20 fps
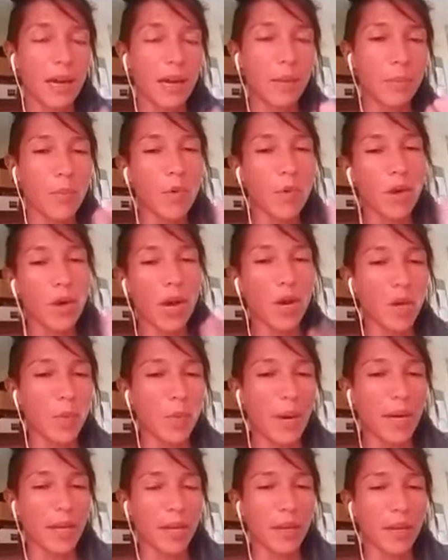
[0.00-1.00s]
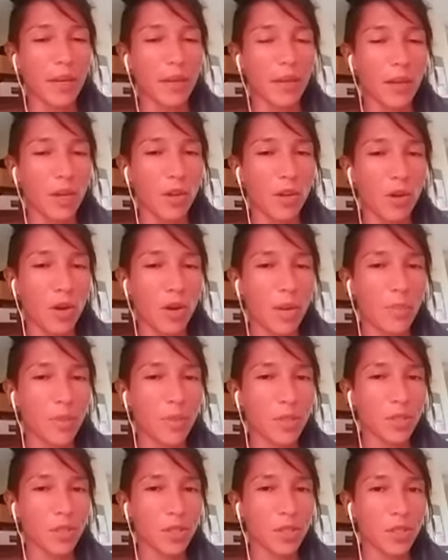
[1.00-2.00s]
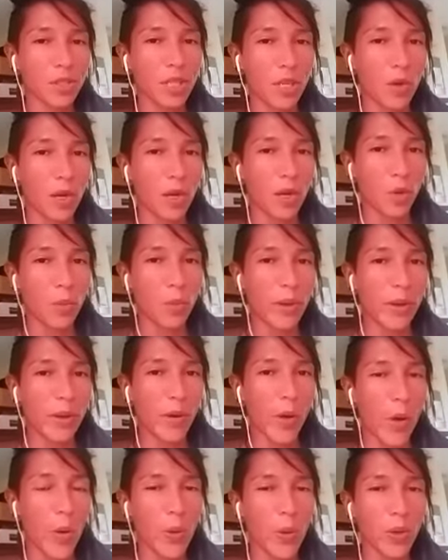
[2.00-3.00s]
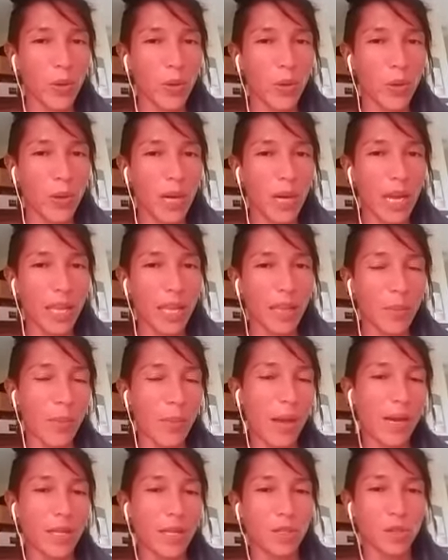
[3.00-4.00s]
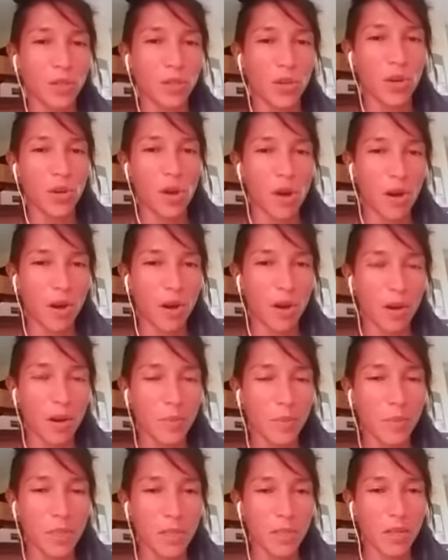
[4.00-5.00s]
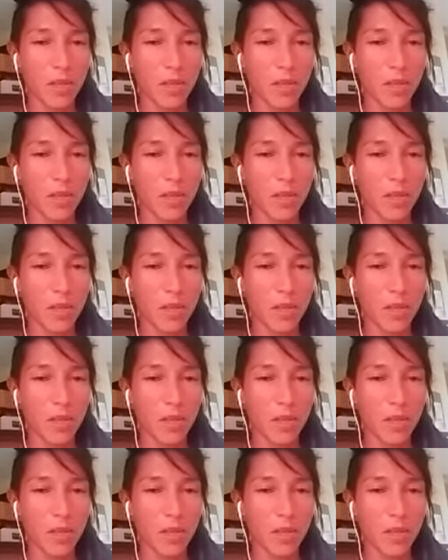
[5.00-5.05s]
more acrobatic yoga postures that you can do by your own, like the balance on your arms